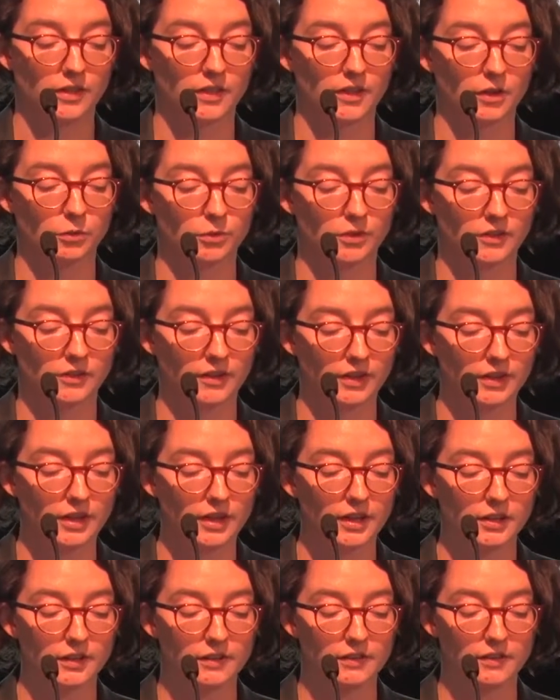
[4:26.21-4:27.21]
the
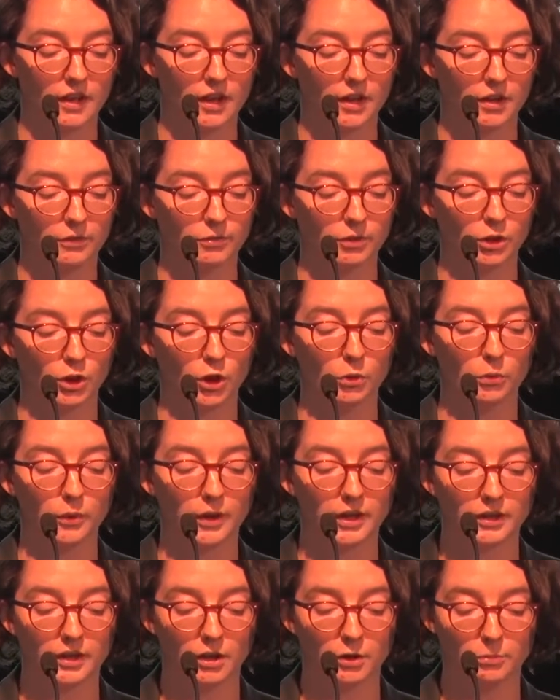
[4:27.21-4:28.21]
resilience of
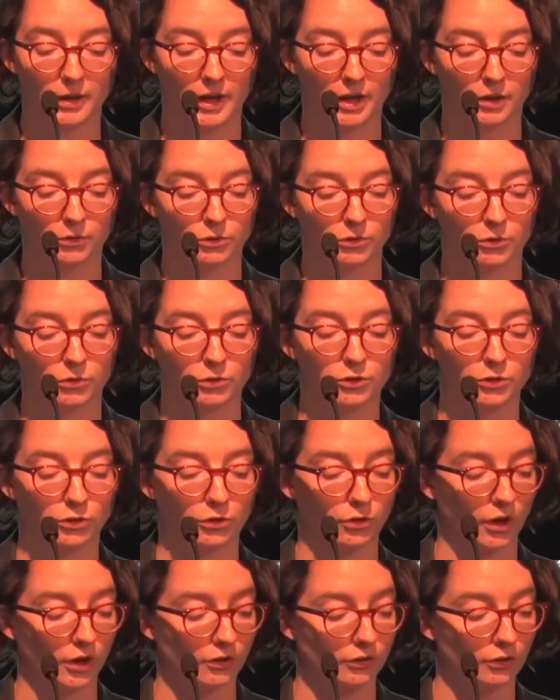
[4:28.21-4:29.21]
low-income households
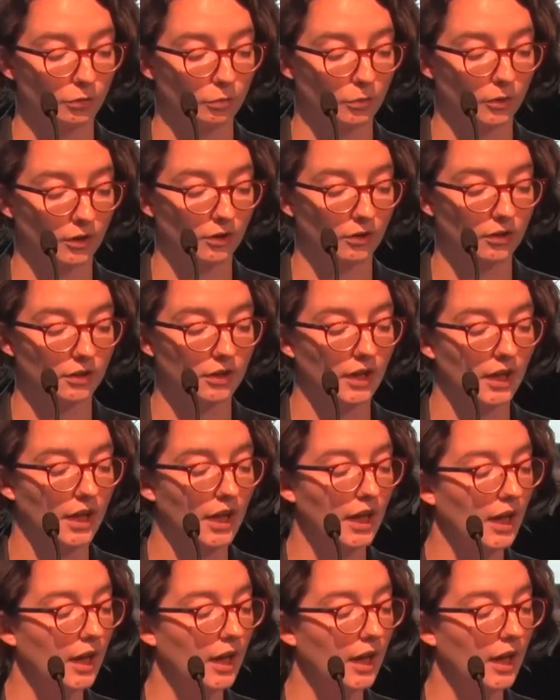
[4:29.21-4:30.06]
across the world,